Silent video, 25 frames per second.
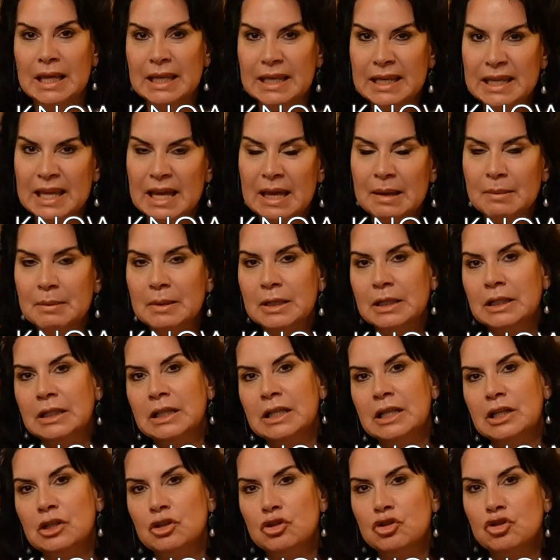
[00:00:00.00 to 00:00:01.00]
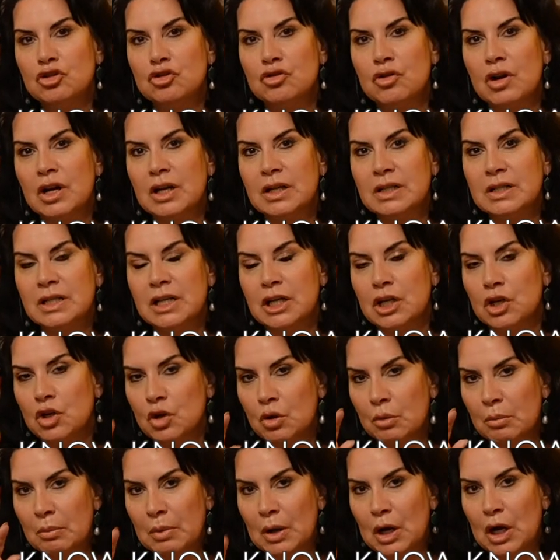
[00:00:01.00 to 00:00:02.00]
chemically instructing
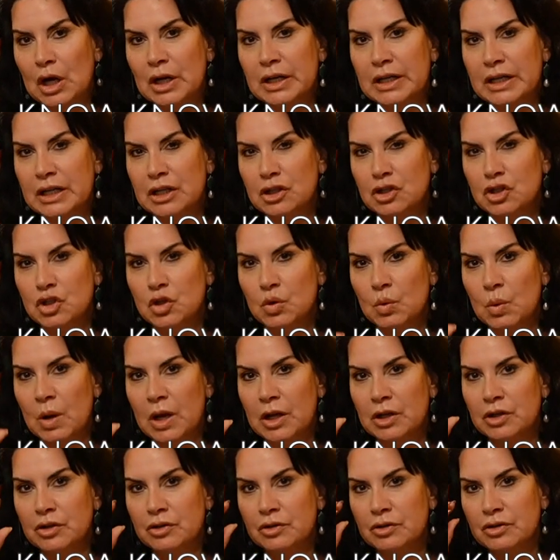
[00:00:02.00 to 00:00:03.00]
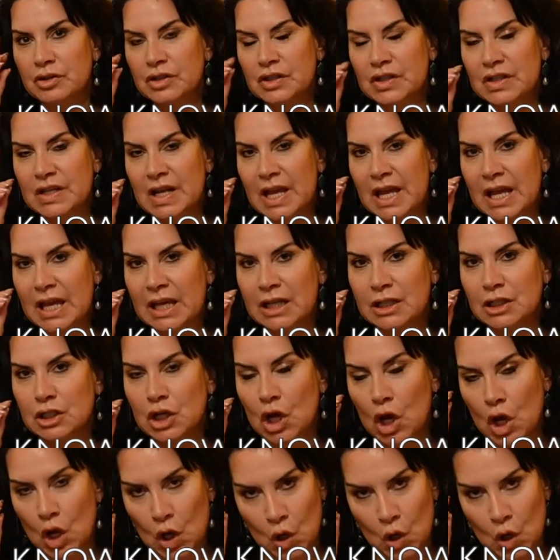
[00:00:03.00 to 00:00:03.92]
your body to understand